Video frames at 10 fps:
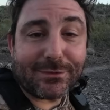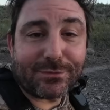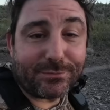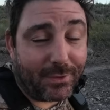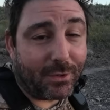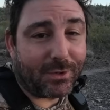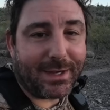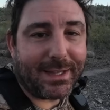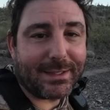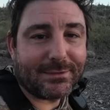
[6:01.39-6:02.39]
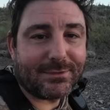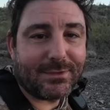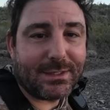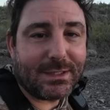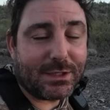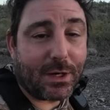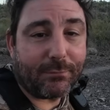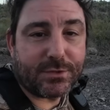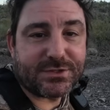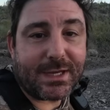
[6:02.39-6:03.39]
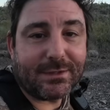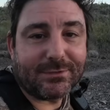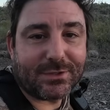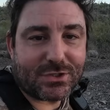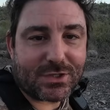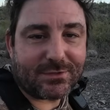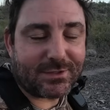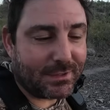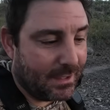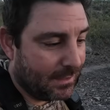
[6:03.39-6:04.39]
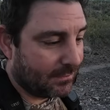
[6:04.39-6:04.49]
as far as the coverage data suggested.